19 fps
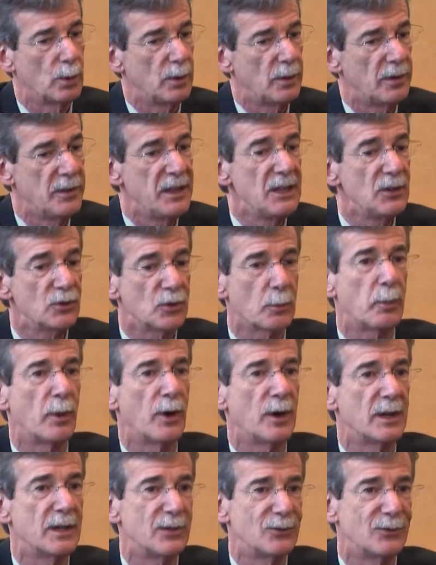these are
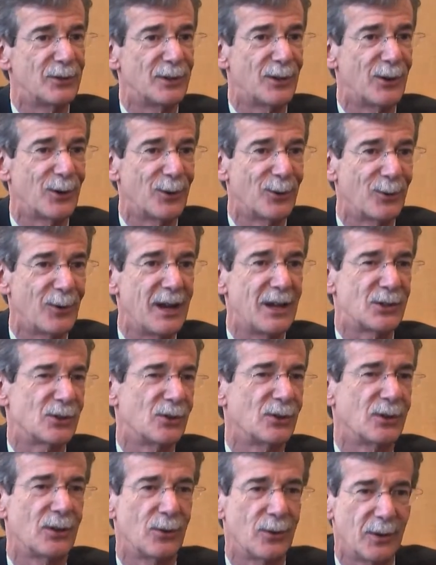parties that are
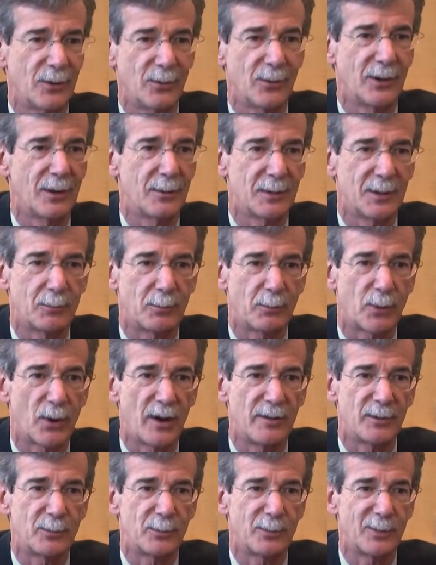rational. You know, when I'm in
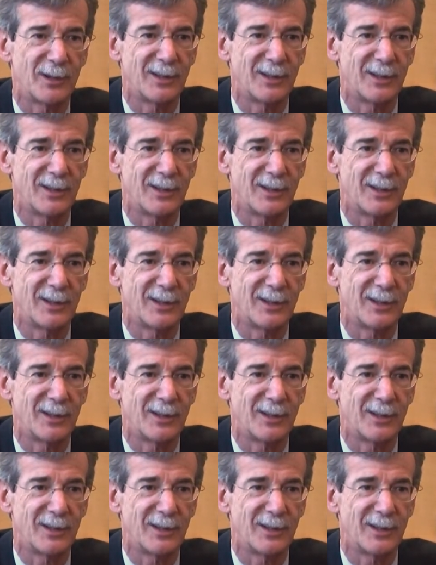private,